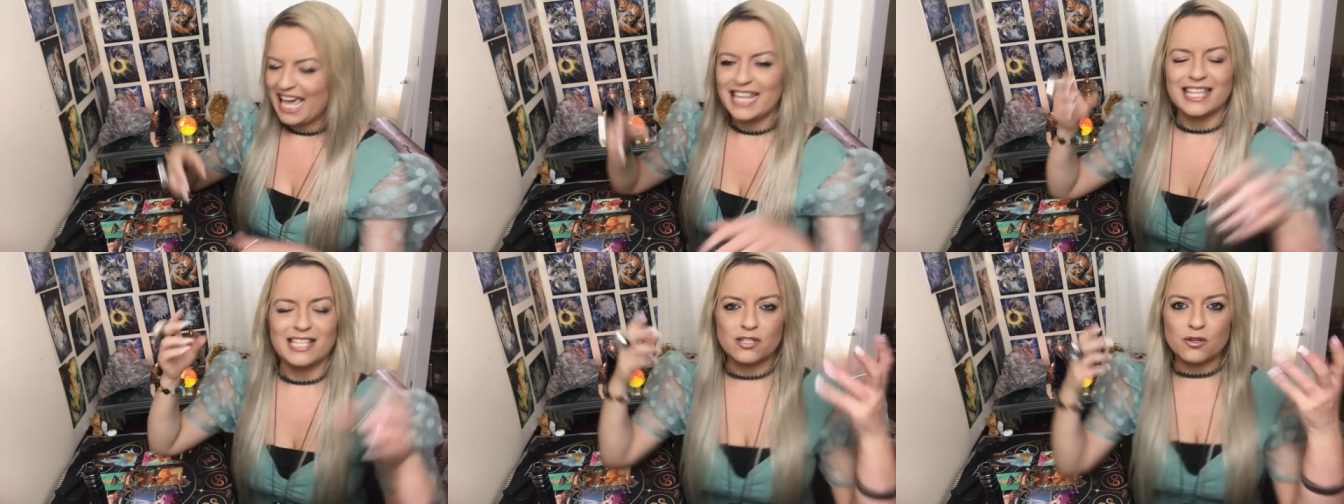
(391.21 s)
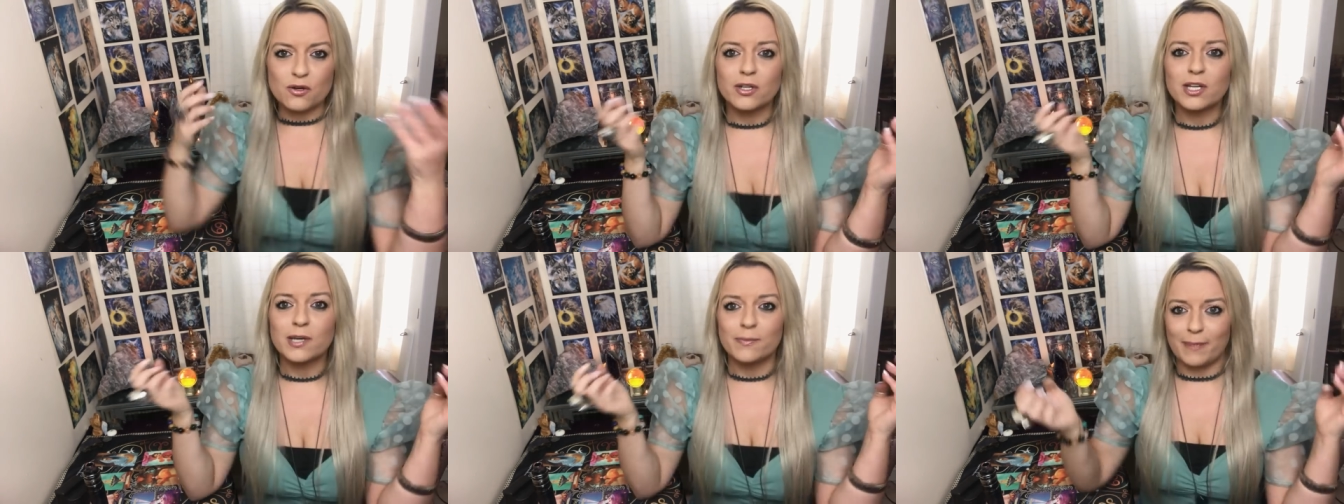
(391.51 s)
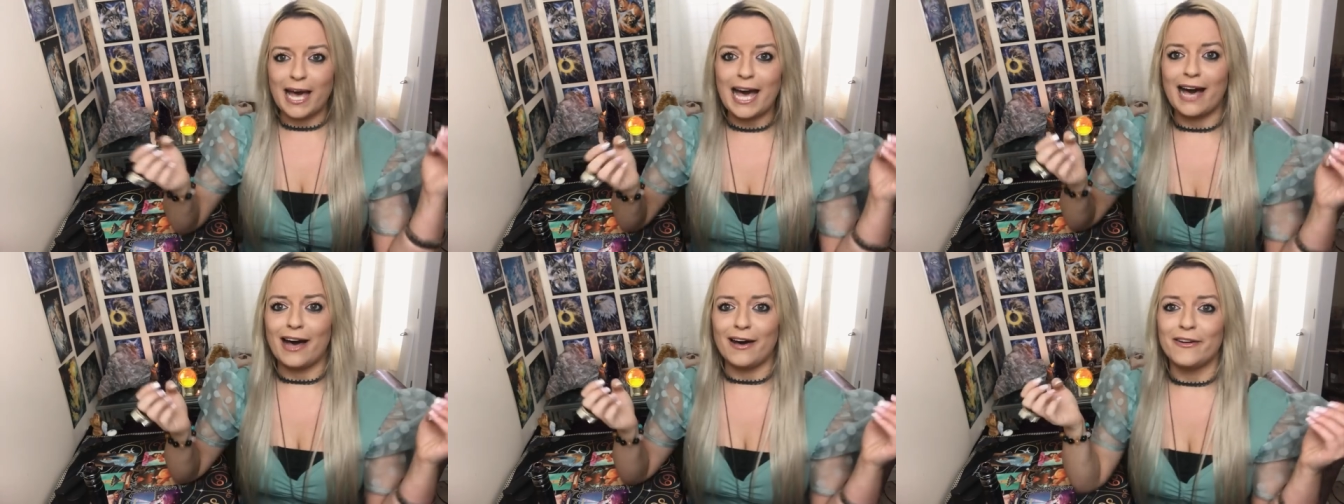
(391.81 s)
the talk
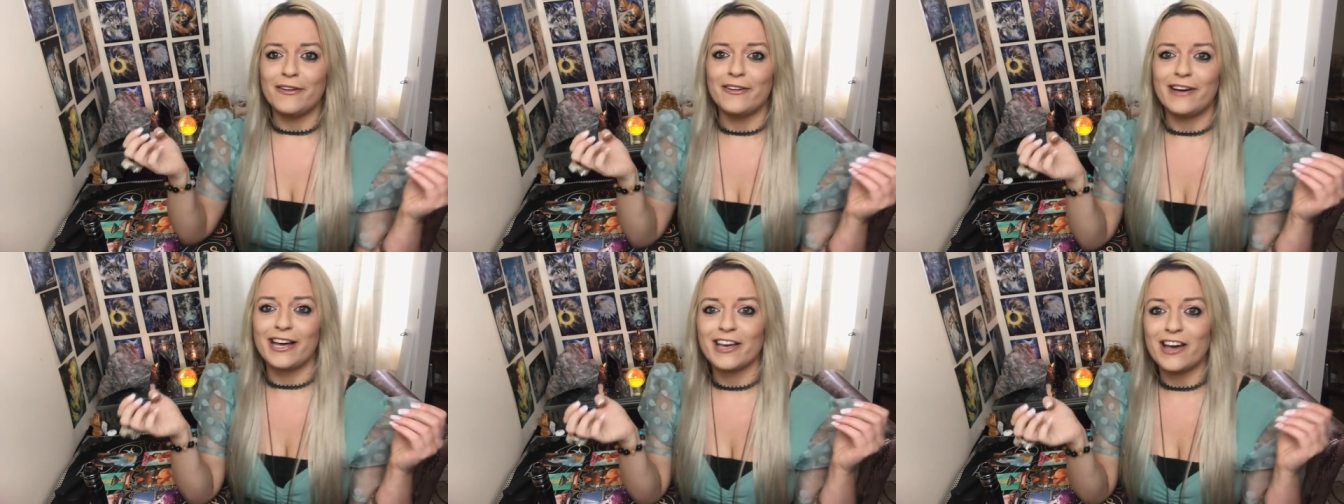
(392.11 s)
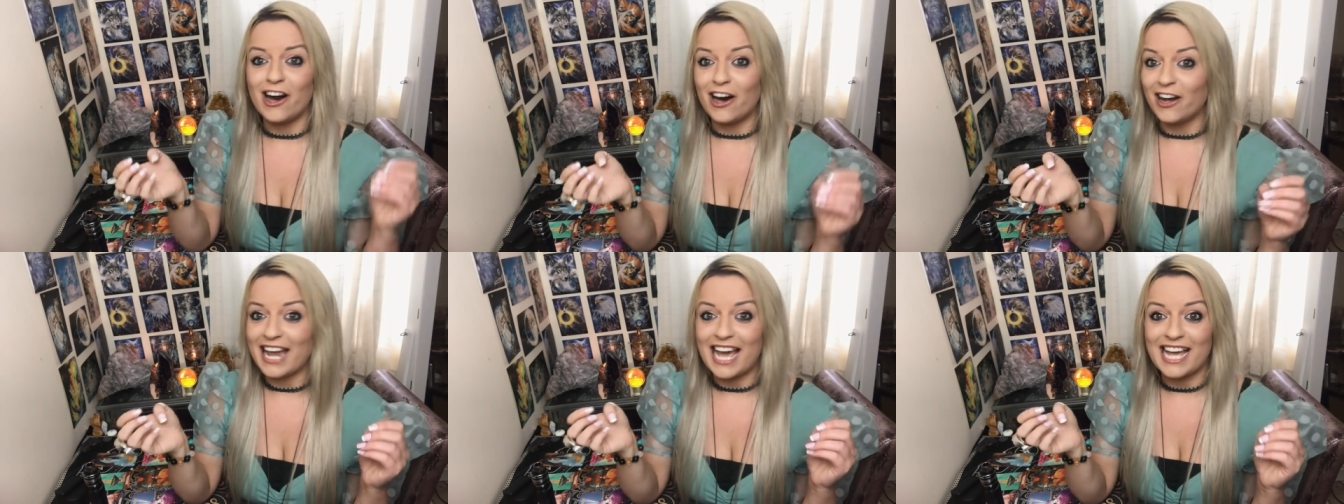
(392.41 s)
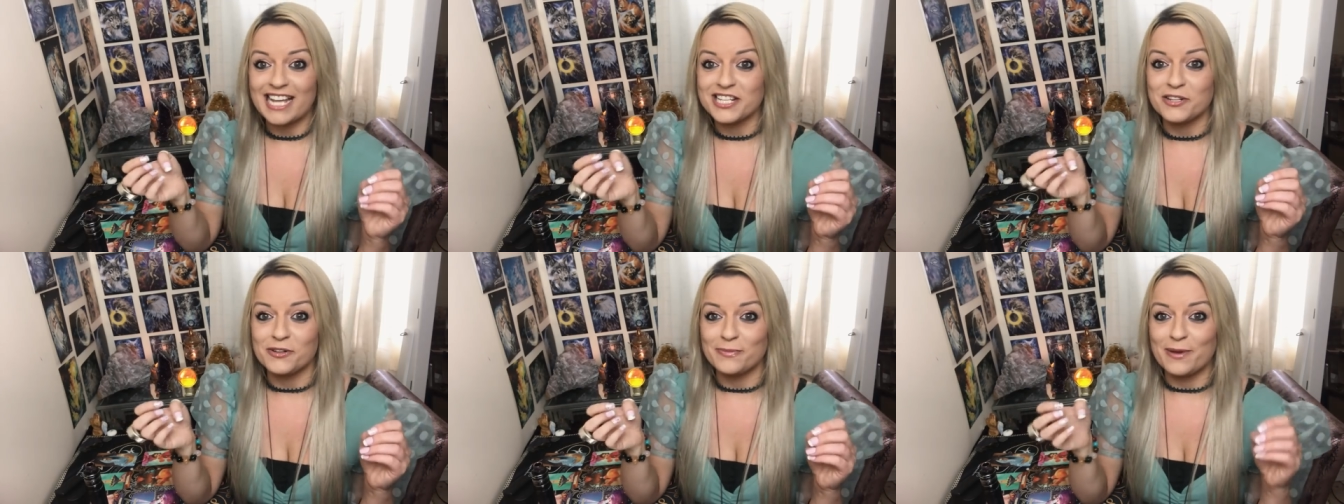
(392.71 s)
about I can't
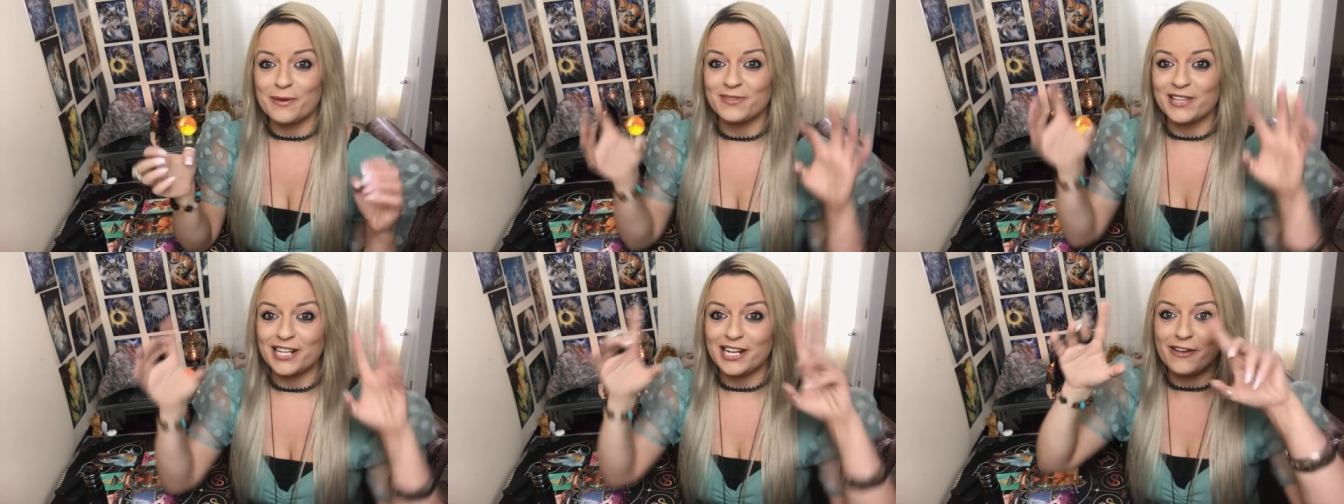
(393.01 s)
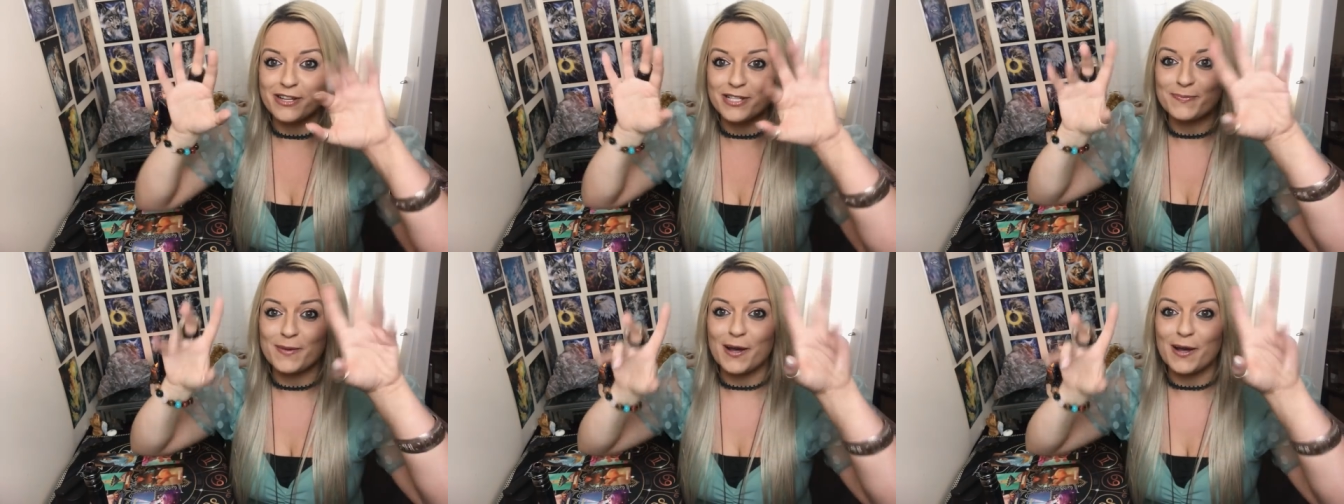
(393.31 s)
actually remember the lyrics,